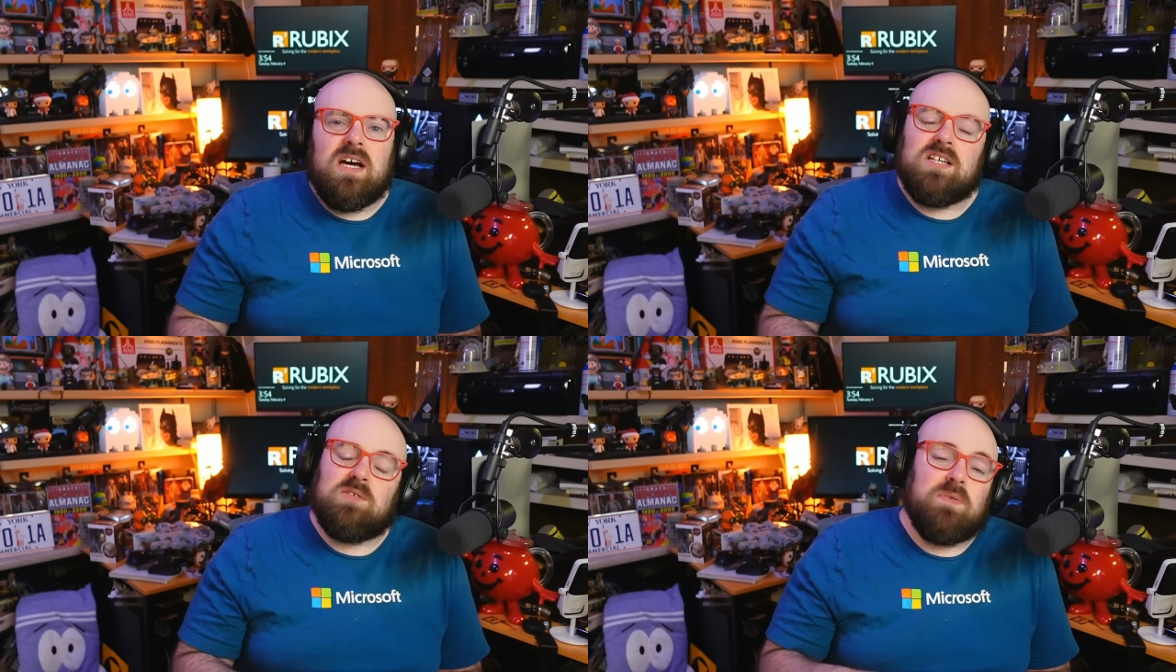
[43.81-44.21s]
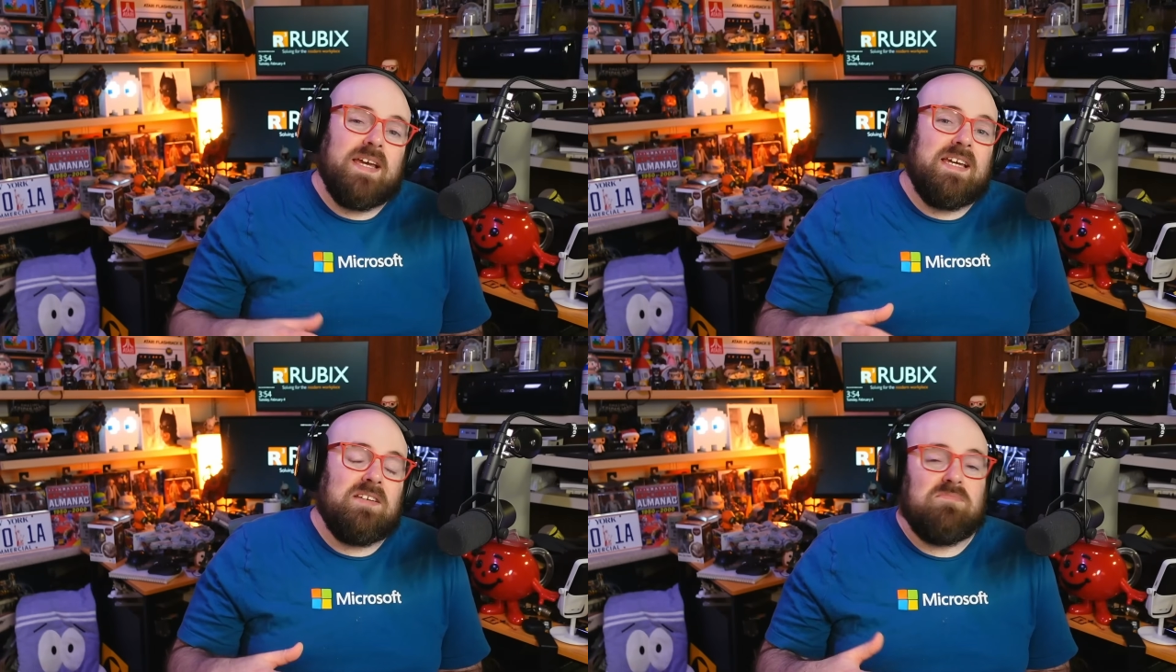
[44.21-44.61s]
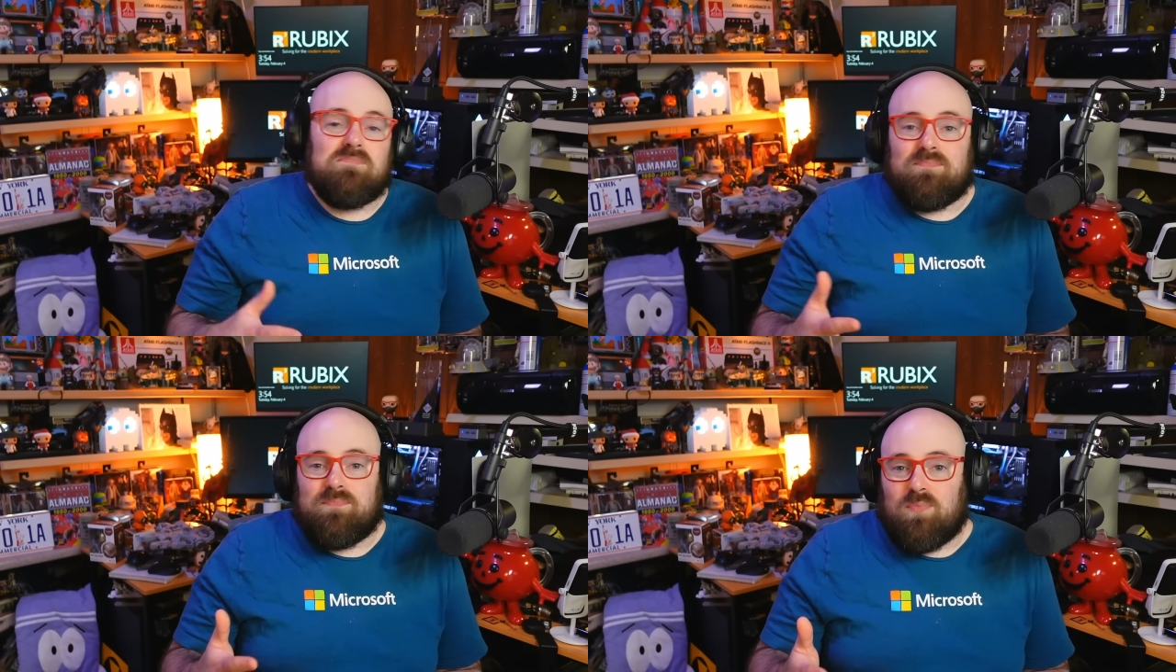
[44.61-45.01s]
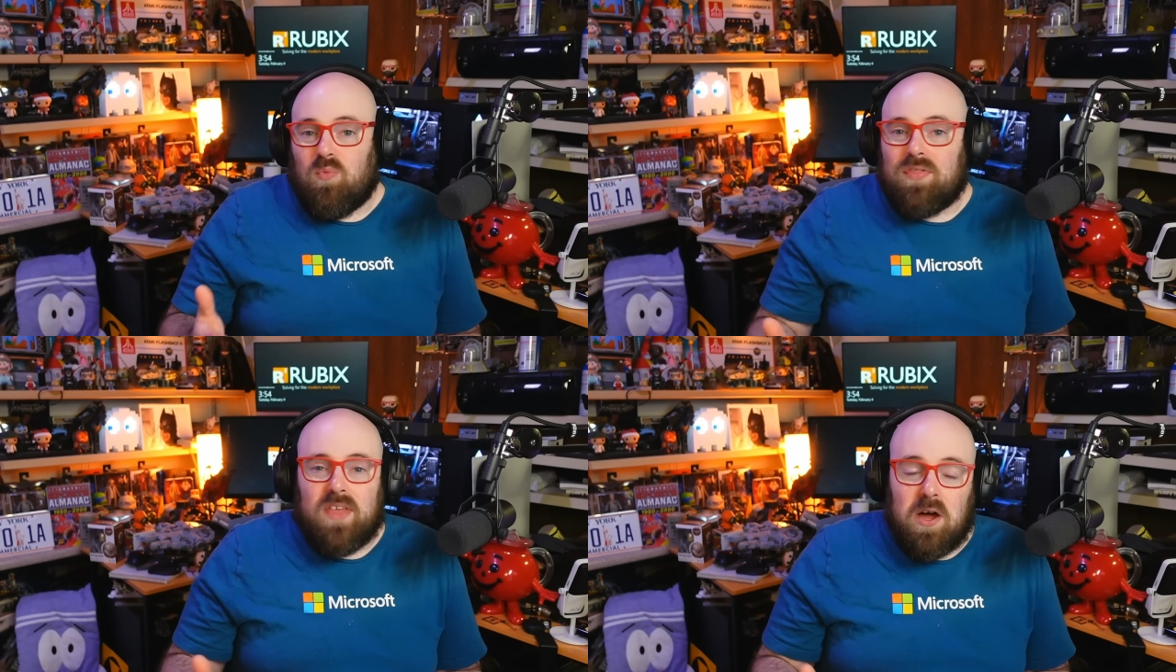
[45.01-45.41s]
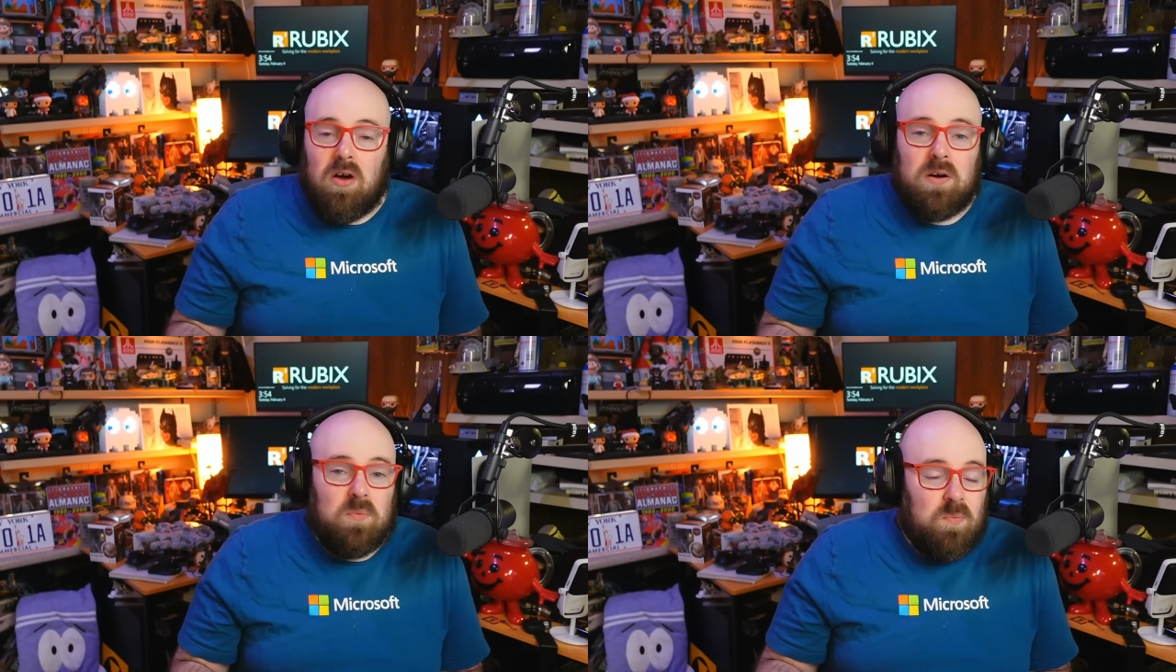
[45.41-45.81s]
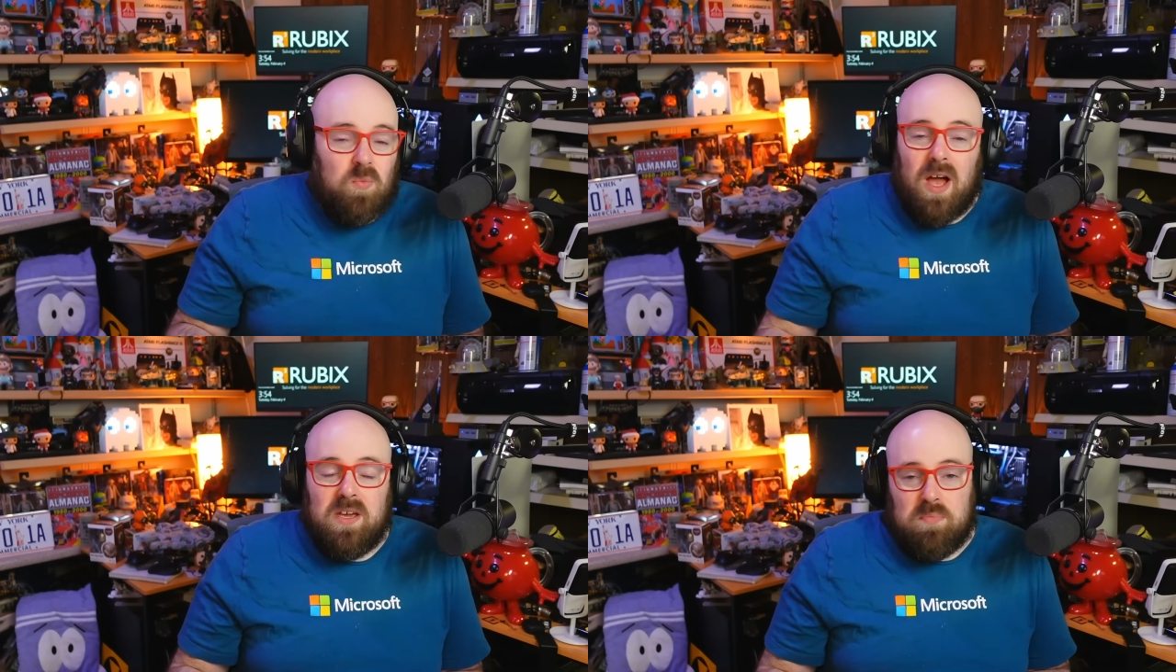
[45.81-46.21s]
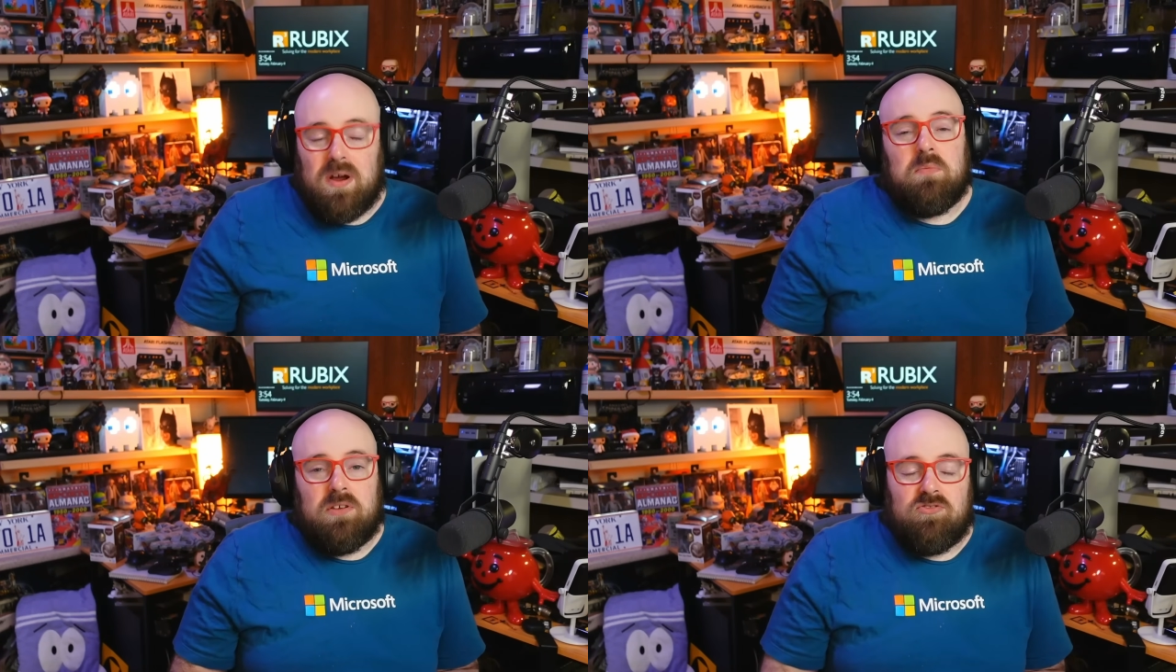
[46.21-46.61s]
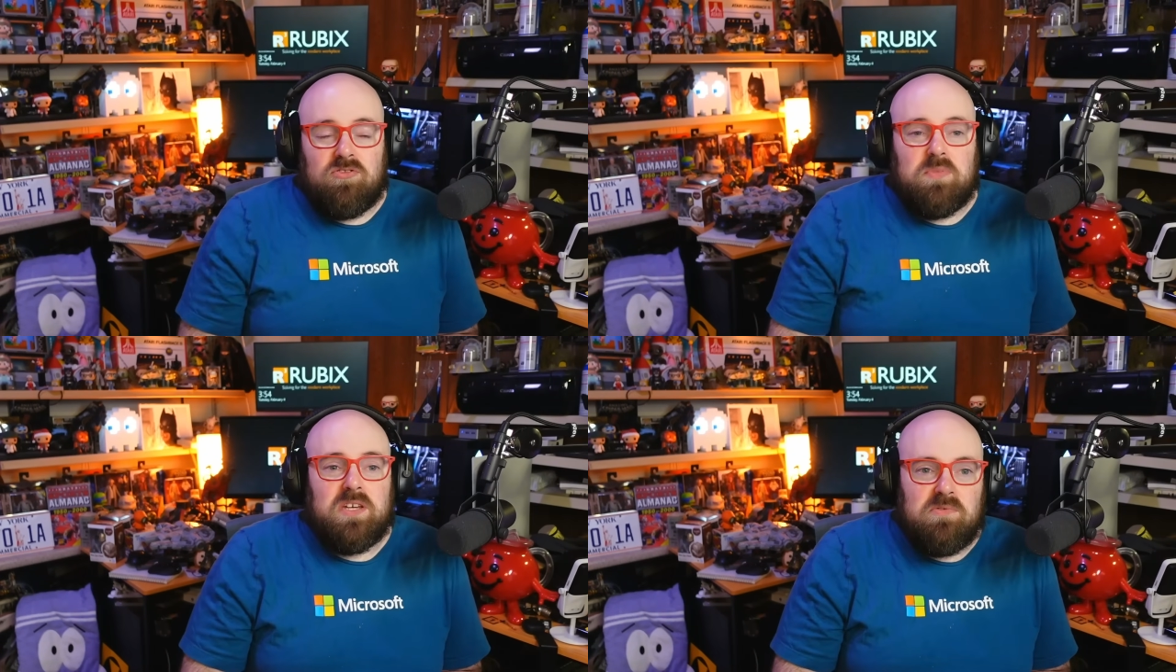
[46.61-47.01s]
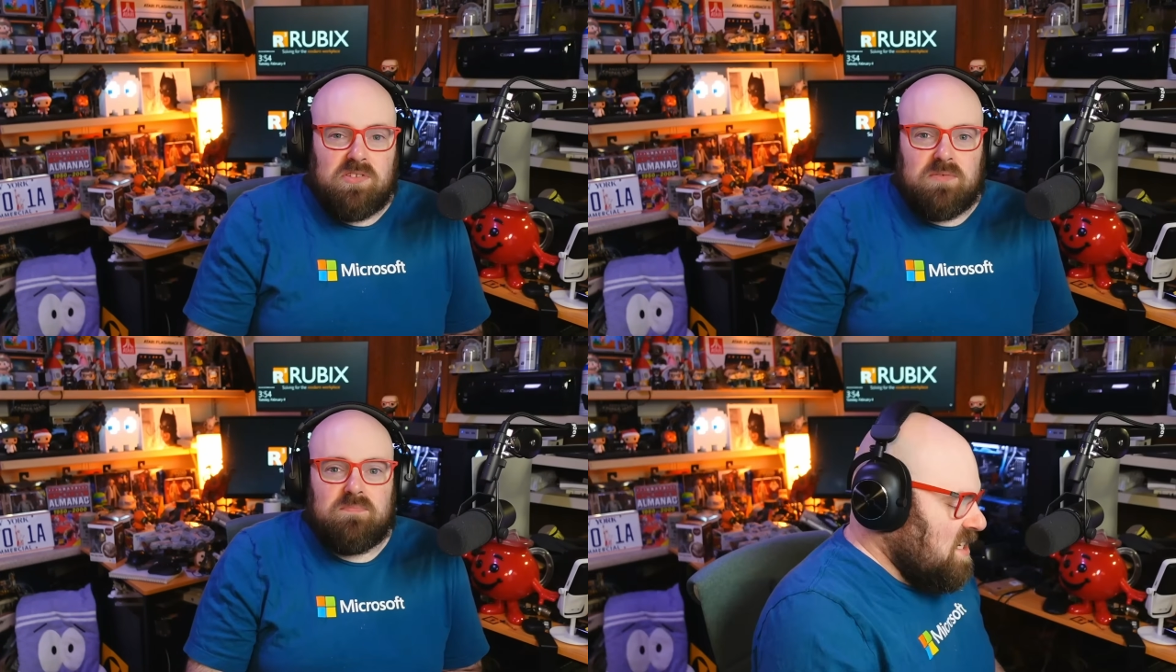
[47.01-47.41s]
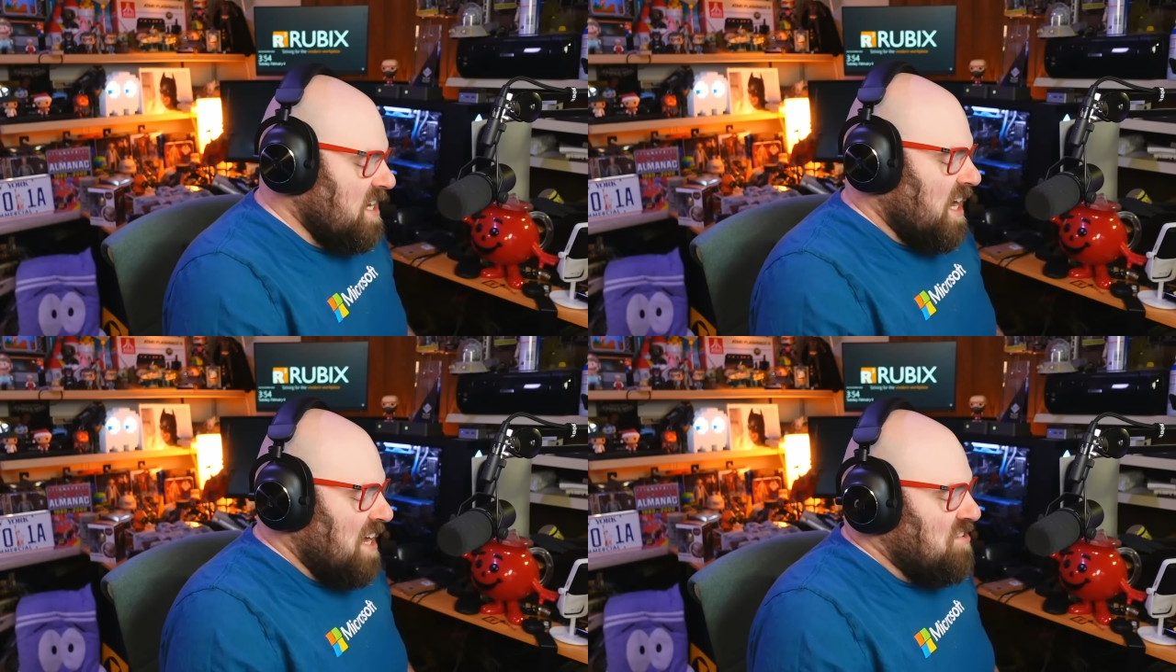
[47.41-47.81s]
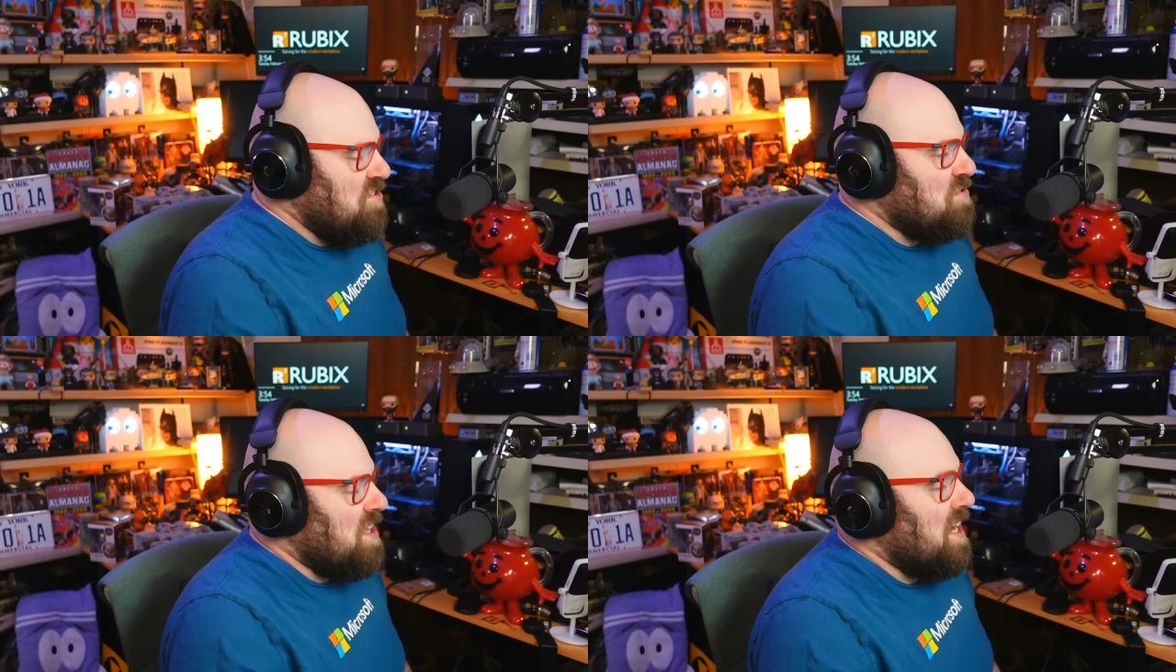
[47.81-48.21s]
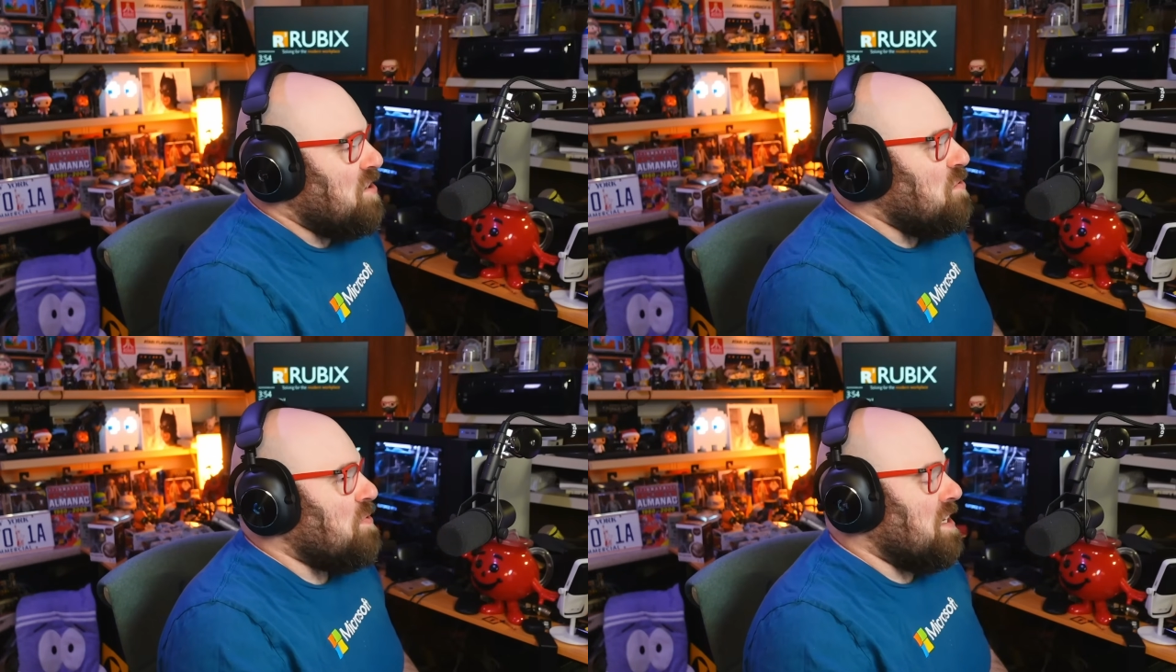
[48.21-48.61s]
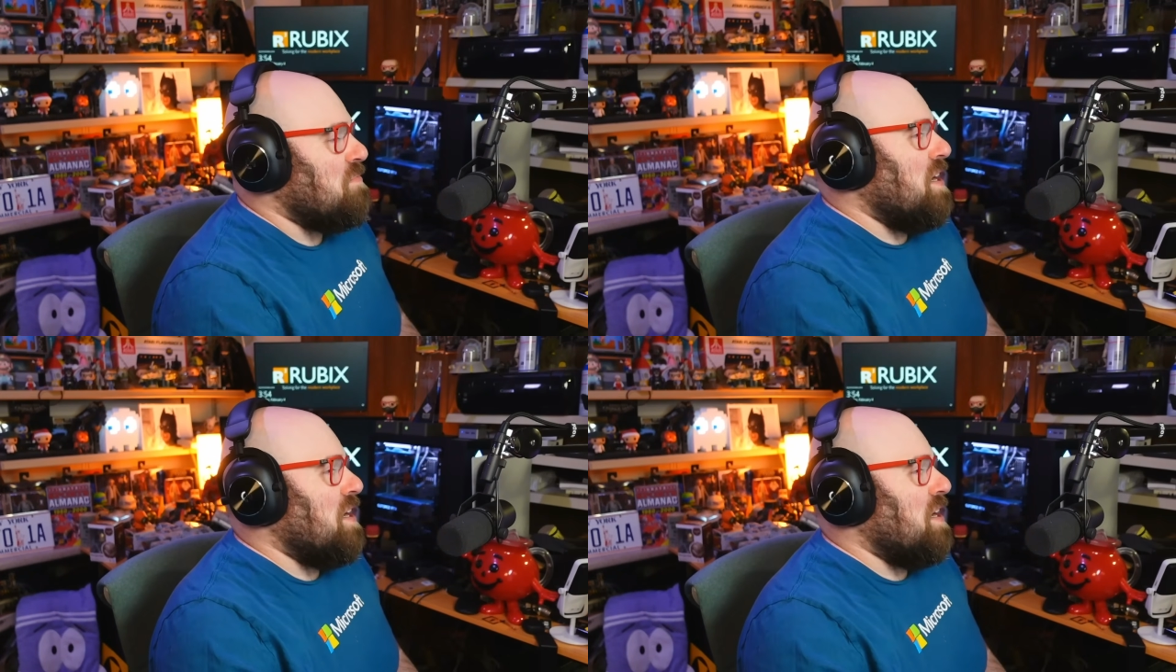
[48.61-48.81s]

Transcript: explain what they are and why you probably should be using them. I do like opening my